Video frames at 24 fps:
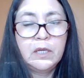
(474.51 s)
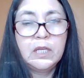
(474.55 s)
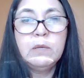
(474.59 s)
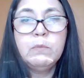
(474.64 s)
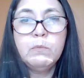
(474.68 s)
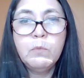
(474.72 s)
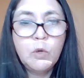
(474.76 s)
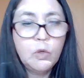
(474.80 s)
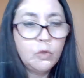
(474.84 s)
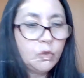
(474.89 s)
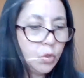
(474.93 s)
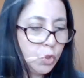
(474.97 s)

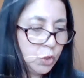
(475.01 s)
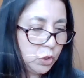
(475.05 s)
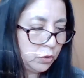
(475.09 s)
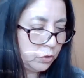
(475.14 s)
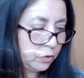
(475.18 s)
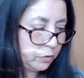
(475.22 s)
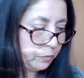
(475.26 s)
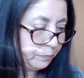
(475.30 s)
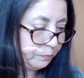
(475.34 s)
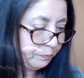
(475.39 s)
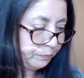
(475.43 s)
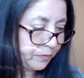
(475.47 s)

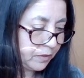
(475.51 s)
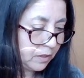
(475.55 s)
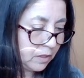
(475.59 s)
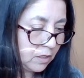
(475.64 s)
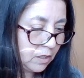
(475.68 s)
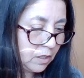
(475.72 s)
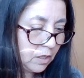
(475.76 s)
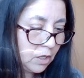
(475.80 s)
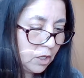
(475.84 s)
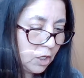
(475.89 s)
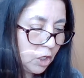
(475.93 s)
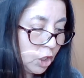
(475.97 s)
emotion.
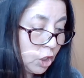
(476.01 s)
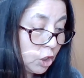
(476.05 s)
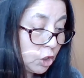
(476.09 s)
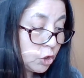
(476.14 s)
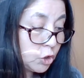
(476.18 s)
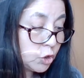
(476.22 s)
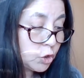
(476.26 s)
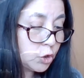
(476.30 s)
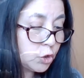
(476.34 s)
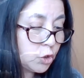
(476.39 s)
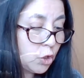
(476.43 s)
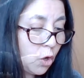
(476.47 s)

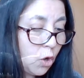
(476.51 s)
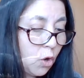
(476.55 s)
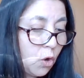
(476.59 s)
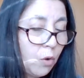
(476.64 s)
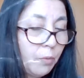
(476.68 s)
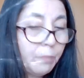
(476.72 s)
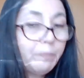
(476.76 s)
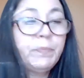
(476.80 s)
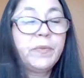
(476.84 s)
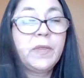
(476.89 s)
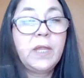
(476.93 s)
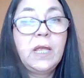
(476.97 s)

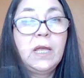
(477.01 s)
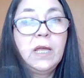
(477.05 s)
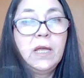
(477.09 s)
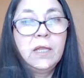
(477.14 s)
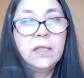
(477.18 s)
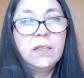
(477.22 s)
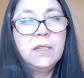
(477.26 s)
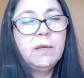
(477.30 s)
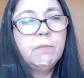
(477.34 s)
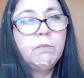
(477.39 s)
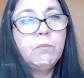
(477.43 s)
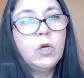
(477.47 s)
So
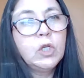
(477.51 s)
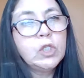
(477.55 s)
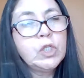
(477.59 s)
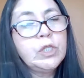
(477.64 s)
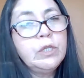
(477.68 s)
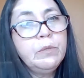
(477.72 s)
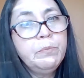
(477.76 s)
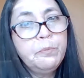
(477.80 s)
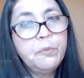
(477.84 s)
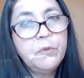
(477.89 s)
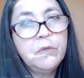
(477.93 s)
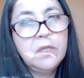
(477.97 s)
the
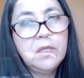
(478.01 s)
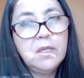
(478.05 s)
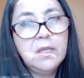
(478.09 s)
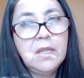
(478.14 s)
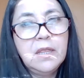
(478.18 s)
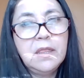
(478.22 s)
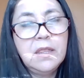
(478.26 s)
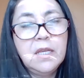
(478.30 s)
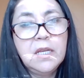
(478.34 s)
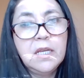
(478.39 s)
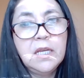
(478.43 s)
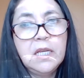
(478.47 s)
most
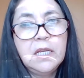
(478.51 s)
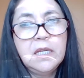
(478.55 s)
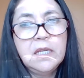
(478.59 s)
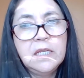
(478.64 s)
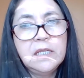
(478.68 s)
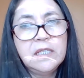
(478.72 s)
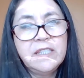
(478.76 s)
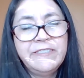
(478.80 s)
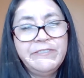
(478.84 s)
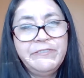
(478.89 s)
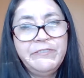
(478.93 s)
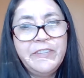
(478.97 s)
important thing in
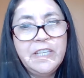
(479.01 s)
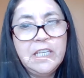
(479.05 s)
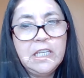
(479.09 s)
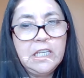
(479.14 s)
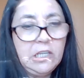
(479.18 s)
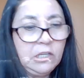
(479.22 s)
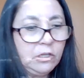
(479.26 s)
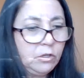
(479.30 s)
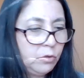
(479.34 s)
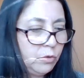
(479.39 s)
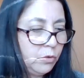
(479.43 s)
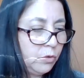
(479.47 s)
this
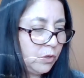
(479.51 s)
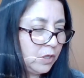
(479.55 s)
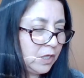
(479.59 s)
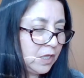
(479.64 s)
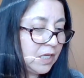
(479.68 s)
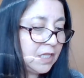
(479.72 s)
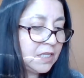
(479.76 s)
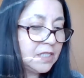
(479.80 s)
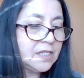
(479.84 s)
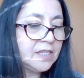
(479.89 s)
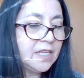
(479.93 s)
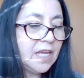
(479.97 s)
video
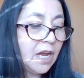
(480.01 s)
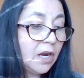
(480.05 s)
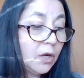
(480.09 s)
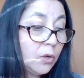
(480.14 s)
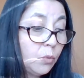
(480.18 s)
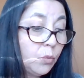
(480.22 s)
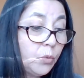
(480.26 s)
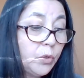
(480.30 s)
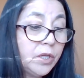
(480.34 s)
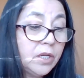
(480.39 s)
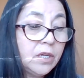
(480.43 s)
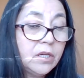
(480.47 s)
is
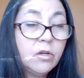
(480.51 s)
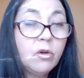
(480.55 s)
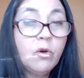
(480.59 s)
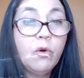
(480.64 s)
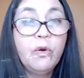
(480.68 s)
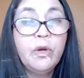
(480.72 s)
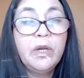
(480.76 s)
that we are